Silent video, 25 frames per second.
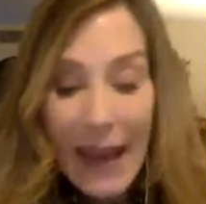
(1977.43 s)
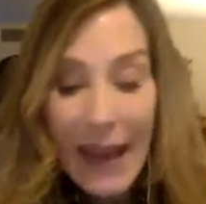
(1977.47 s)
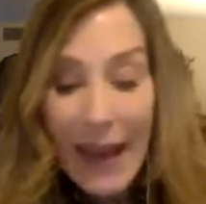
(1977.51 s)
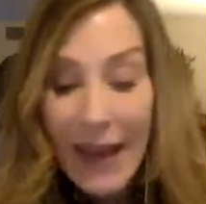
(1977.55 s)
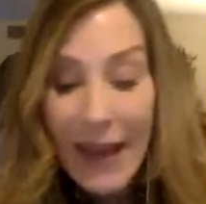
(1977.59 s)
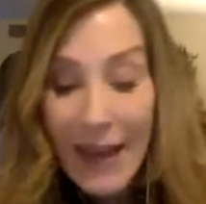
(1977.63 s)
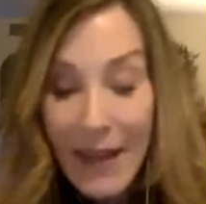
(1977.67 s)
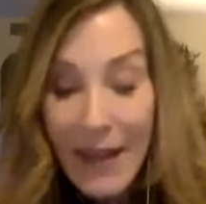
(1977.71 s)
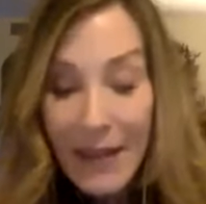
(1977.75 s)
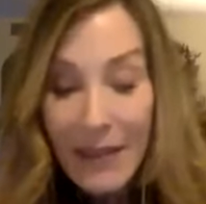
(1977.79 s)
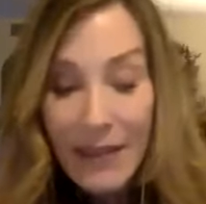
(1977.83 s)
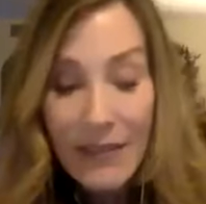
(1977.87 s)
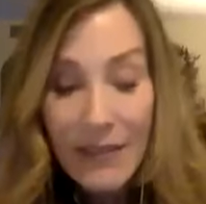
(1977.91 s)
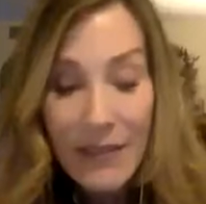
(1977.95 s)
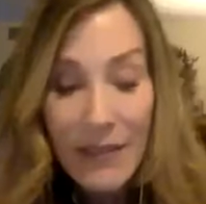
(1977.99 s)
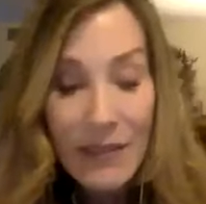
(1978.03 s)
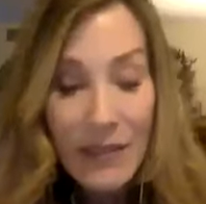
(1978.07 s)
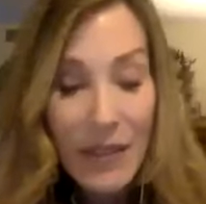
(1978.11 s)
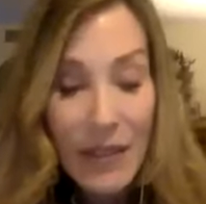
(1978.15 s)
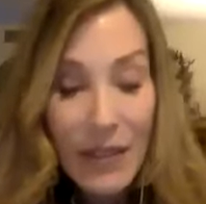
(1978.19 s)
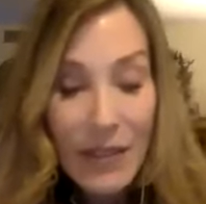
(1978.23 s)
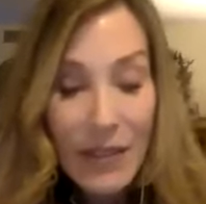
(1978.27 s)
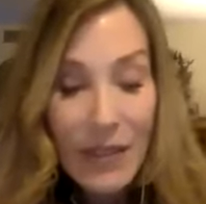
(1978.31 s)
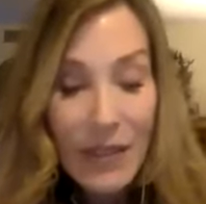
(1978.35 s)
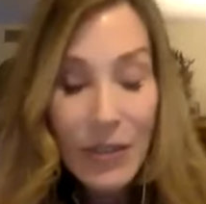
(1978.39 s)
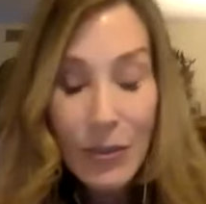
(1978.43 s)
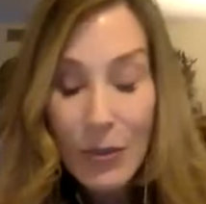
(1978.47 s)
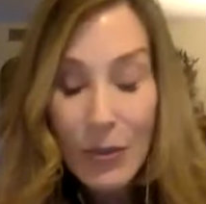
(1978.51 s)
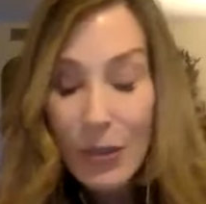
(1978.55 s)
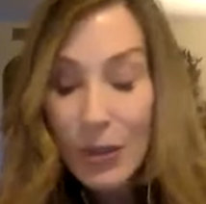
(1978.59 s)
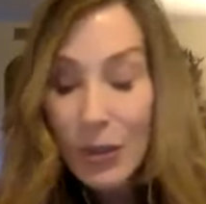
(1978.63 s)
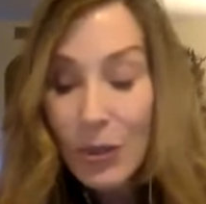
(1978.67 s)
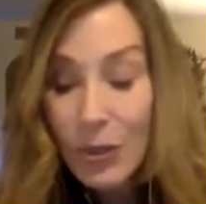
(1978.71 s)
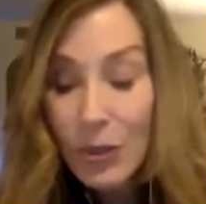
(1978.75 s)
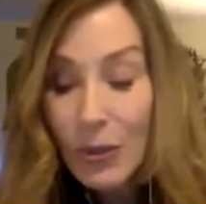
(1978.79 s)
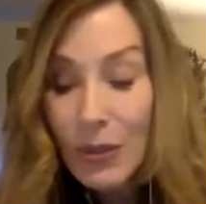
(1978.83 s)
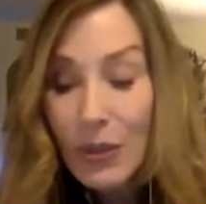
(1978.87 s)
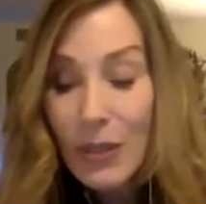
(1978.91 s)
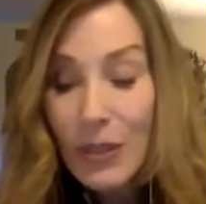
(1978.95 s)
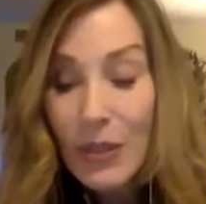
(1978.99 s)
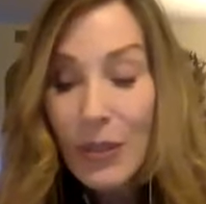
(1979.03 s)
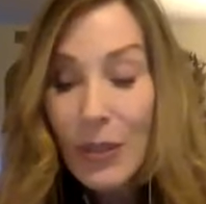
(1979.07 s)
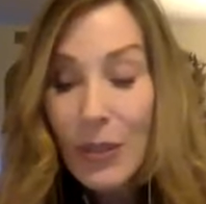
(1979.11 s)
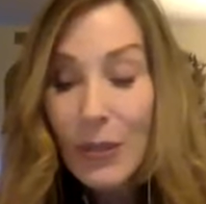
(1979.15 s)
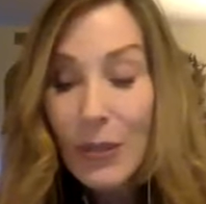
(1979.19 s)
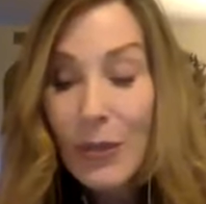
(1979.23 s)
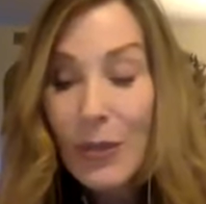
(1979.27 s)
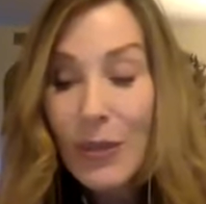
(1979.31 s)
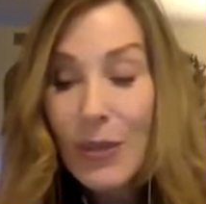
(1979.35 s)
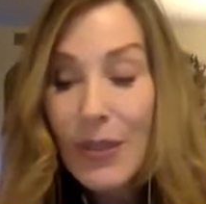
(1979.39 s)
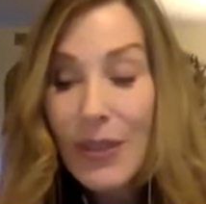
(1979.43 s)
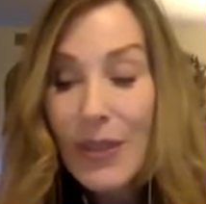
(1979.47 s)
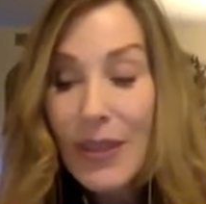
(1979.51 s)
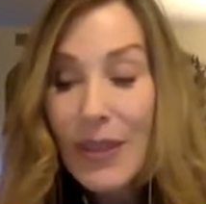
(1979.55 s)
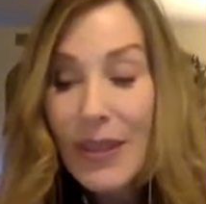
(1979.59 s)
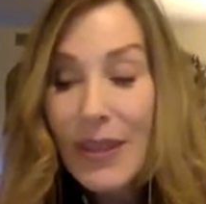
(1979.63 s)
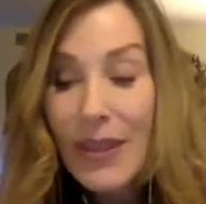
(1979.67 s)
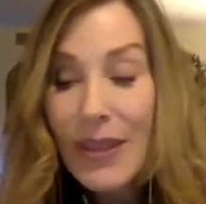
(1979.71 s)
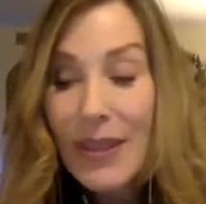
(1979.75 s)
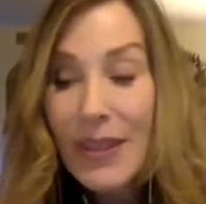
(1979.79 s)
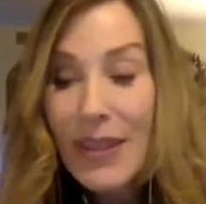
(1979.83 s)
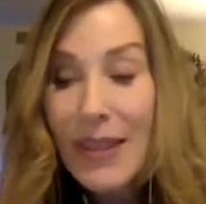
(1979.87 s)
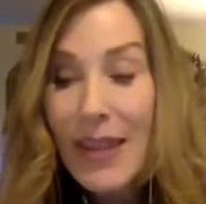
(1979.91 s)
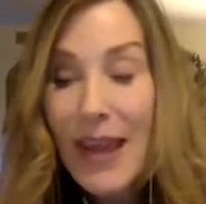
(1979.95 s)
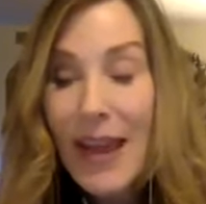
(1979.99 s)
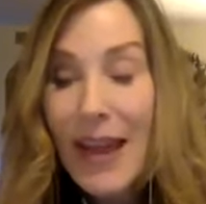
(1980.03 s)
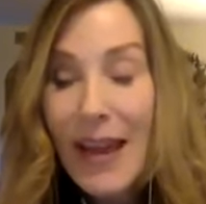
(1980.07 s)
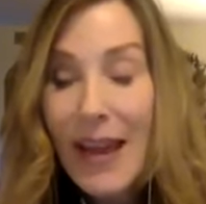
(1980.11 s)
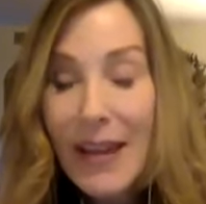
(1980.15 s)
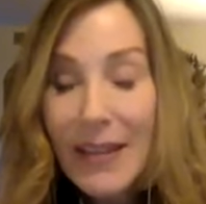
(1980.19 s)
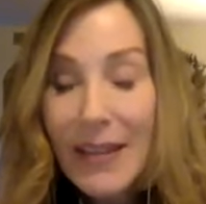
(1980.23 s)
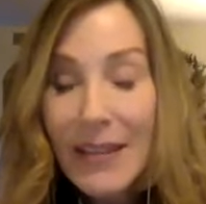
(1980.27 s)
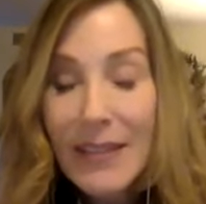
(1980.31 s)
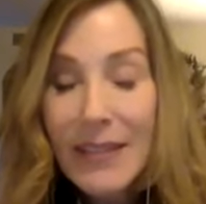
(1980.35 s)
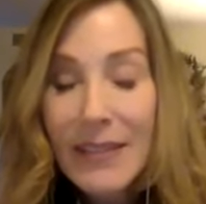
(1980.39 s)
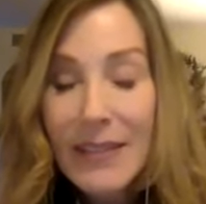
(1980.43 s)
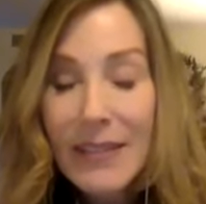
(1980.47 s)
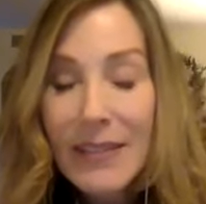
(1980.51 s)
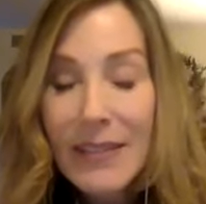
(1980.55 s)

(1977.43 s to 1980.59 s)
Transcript: And long story short, that